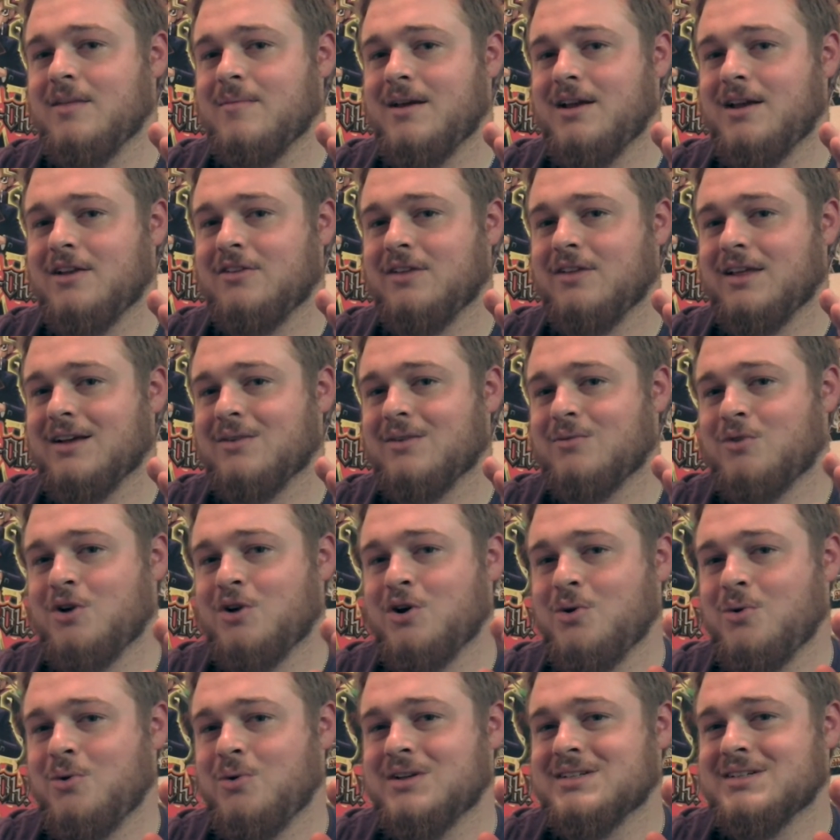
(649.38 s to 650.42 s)
meta to like
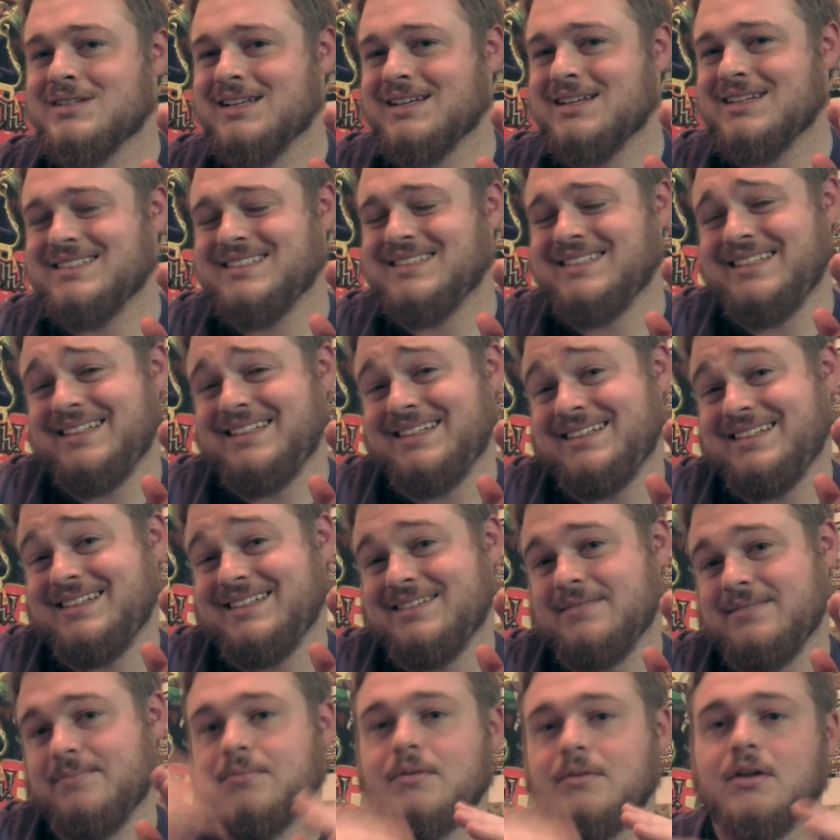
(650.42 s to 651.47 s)
Rogue to like,
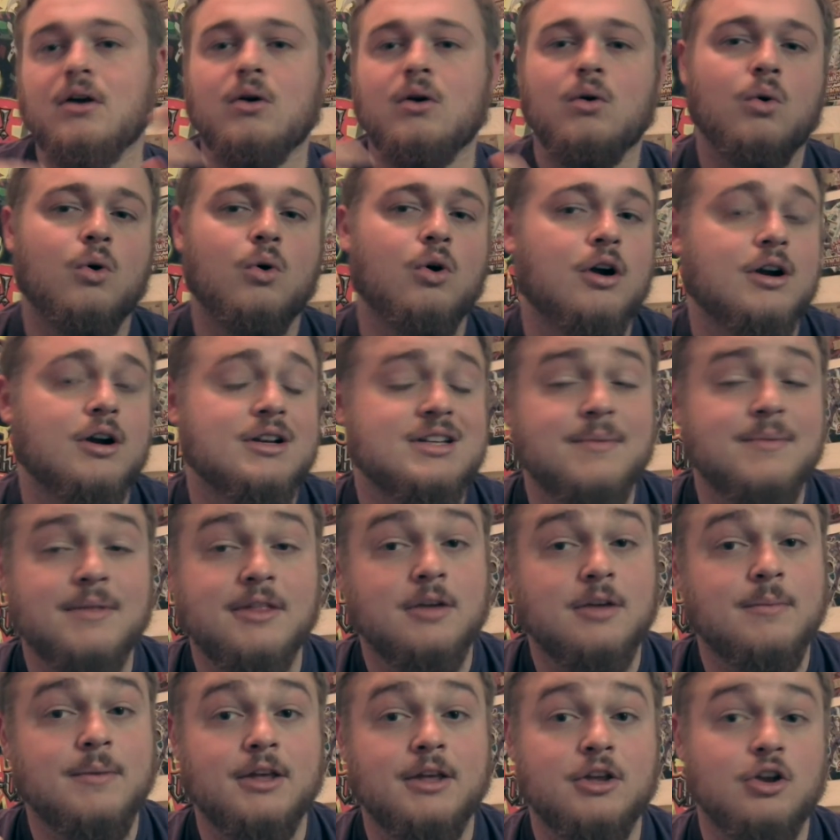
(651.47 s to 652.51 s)
or something that
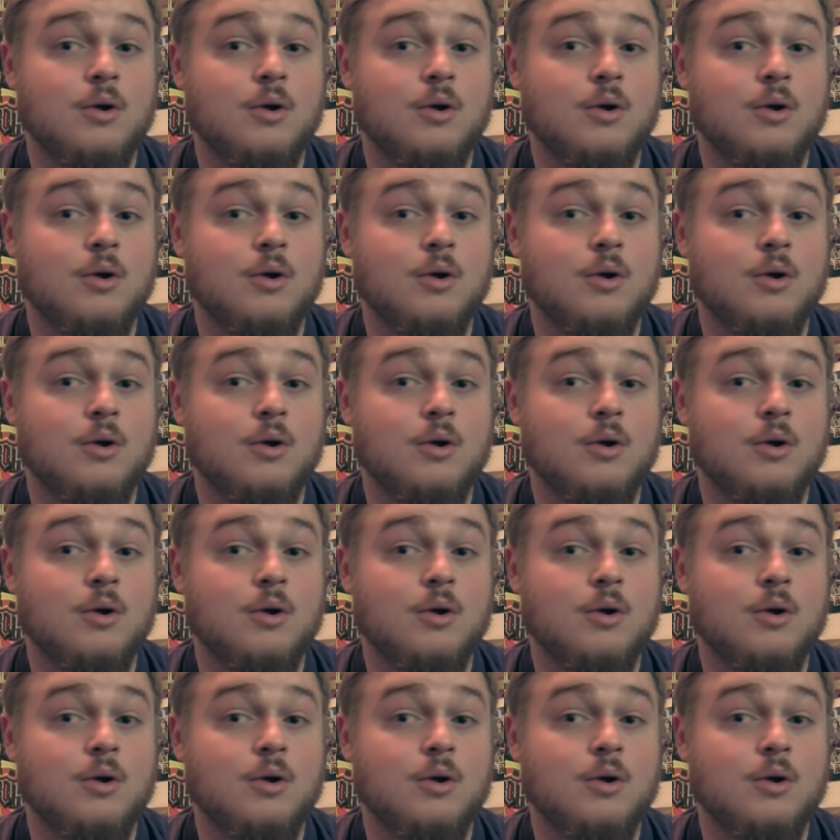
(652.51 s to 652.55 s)
could be like,